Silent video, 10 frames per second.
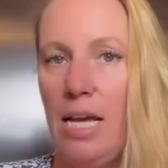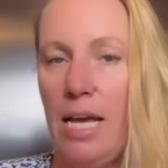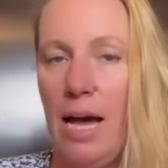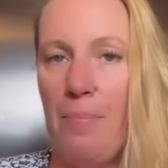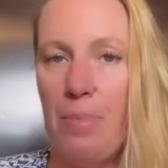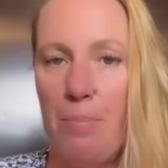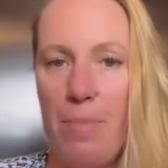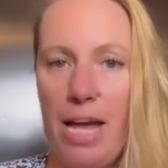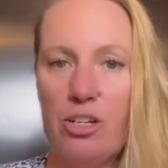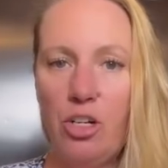um,
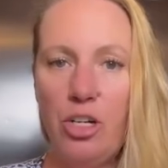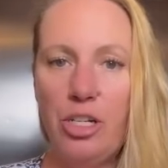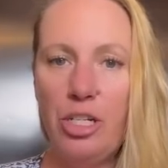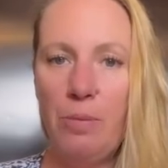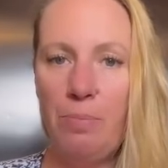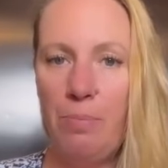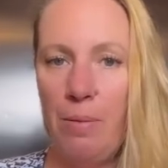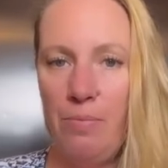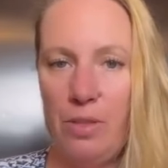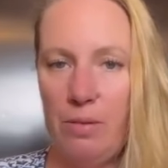measured
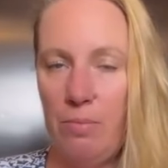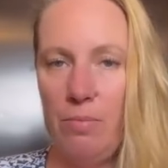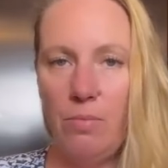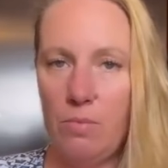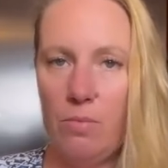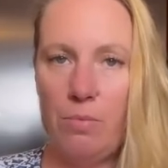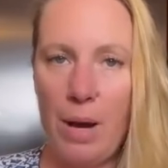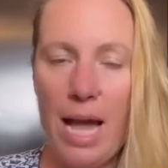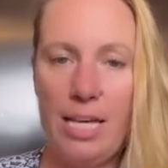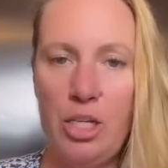
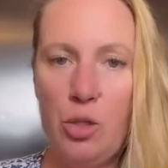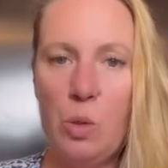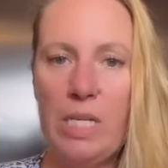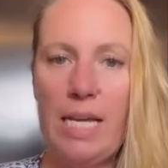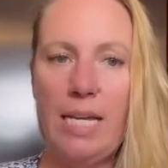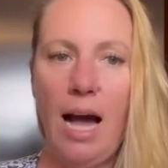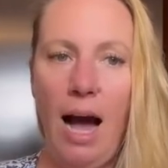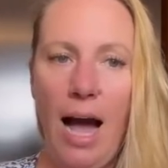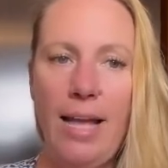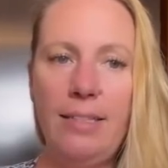by using
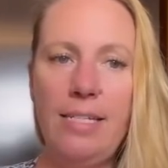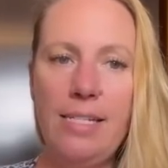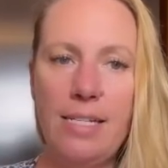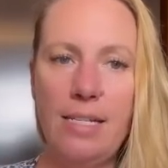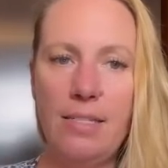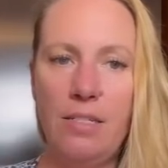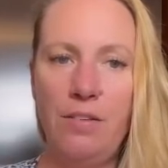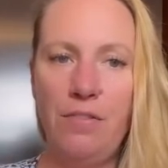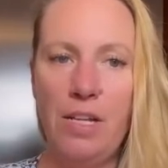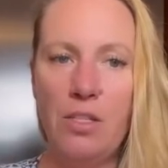highly
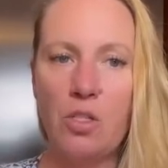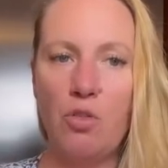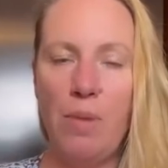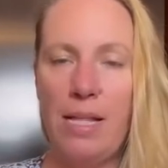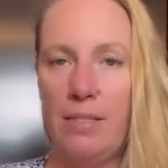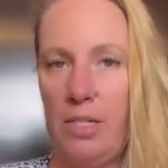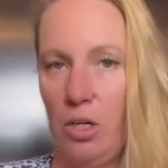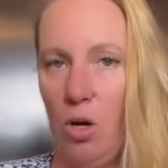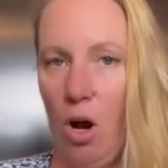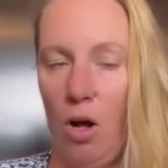sensitive instruments. They're
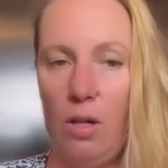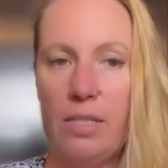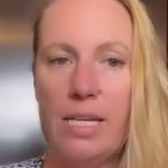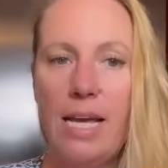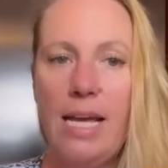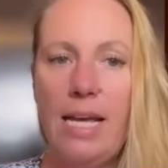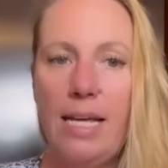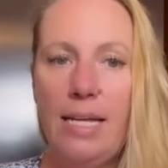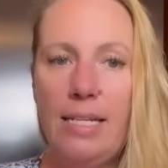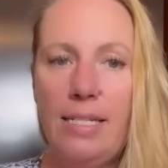called
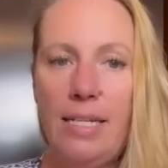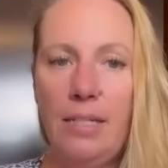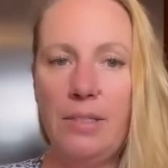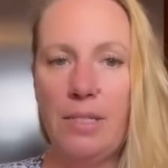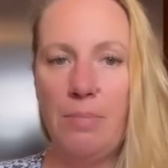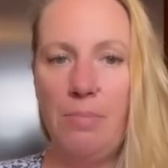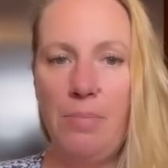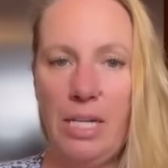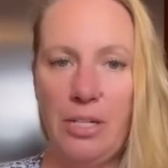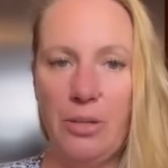tilt
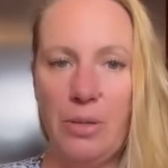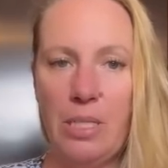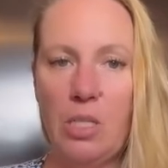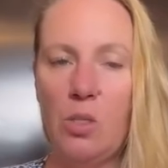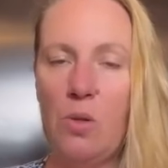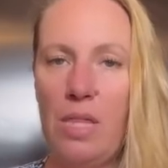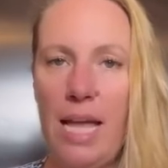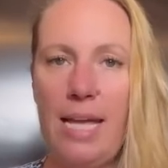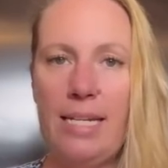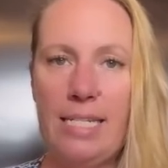meters. So
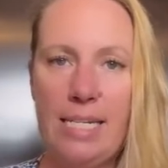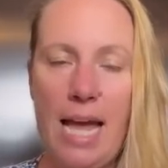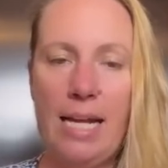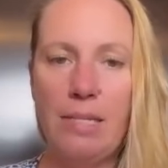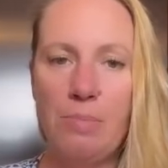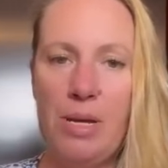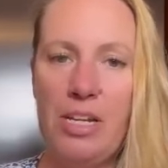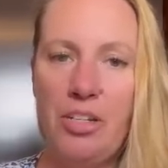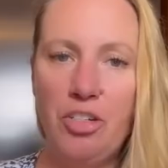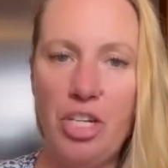they detect
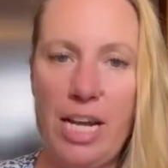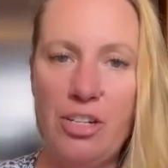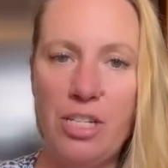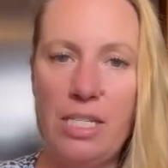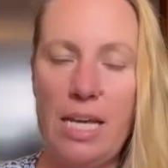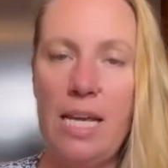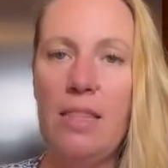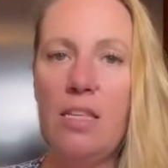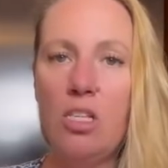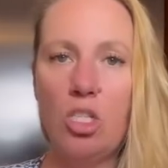minute changes
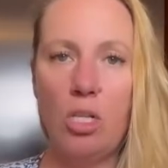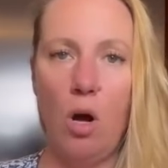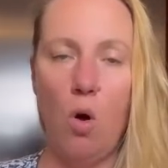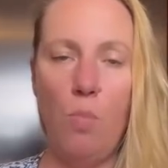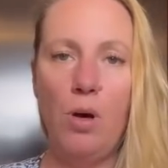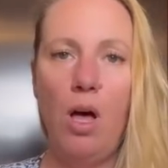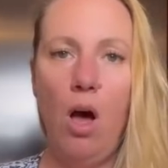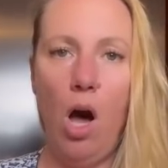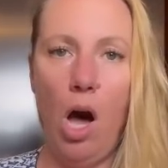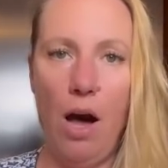in the slope
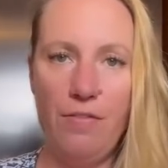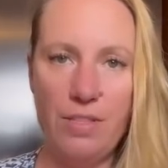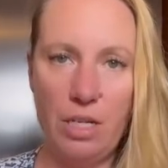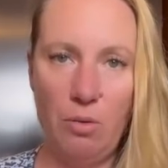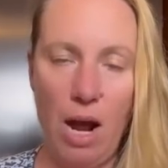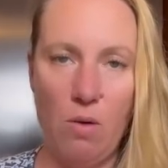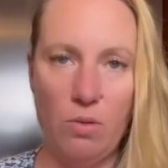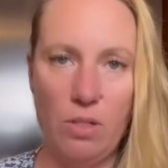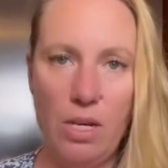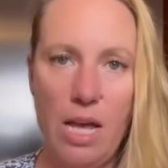of the ground.